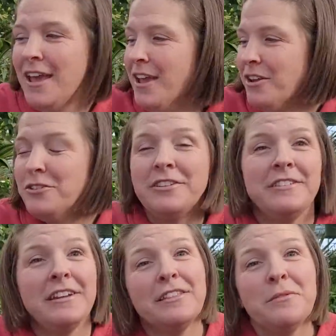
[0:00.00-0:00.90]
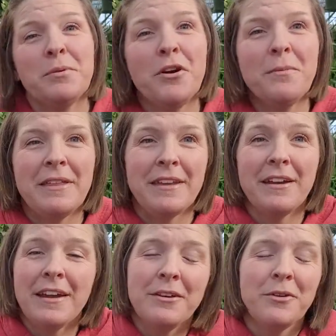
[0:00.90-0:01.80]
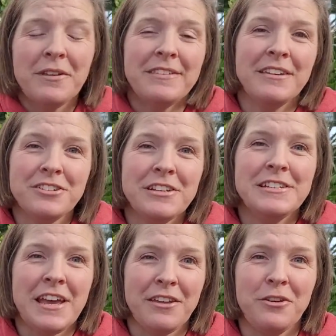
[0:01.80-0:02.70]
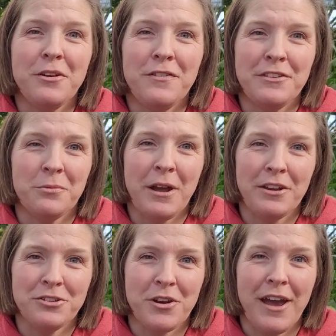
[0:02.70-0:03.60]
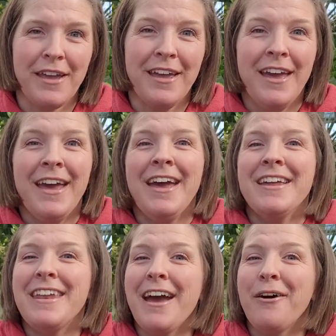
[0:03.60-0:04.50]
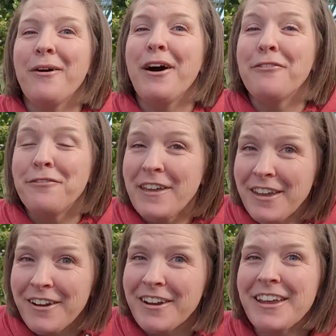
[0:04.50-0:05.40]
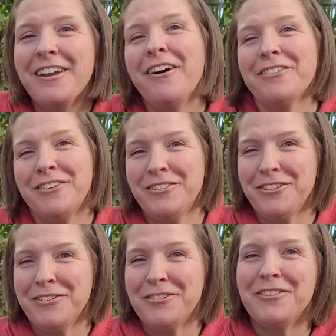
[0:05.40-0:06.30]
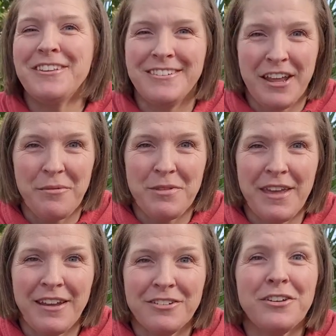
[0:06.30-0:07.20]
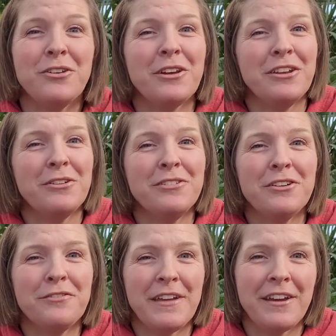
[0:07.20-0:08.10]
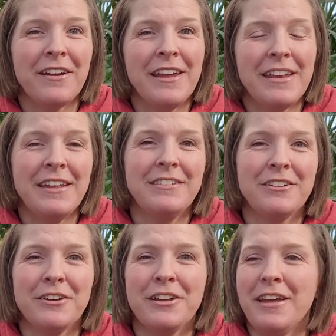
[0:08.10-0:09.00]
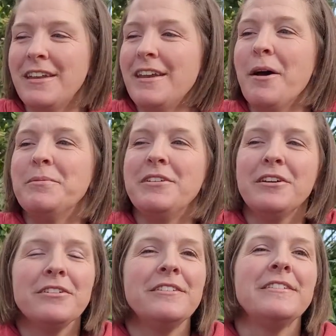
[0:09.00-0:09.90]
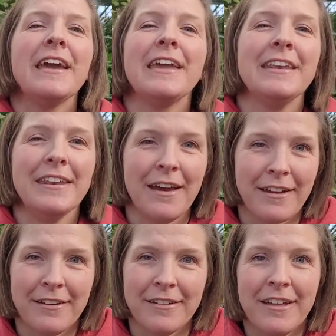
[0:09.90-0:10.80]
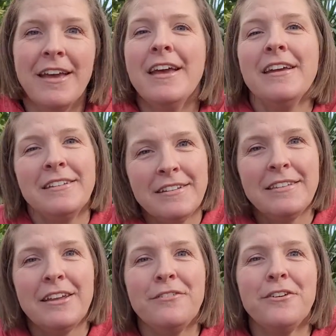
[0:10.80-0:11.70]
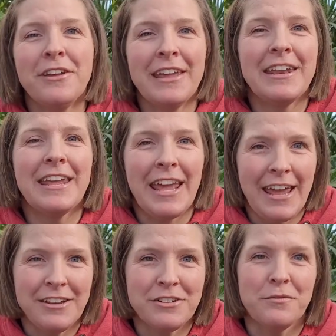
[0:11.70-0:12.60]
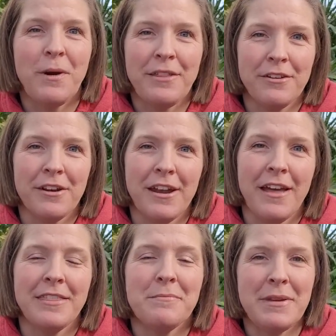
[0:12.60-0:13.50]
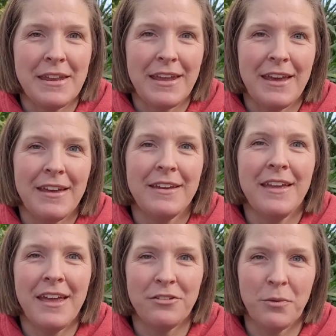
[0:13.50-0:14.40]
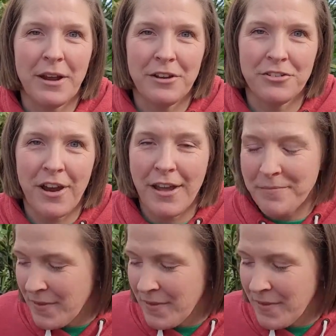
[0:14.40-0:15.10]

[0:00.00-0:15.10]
You just stick the probe in there and it will essentially tell you if it's wet or dry. Now, a finger can also do the same thing. So you can use your finger and insert it up to your second knuckle to see if you can get a gauge of whether or not the media is wet or dry.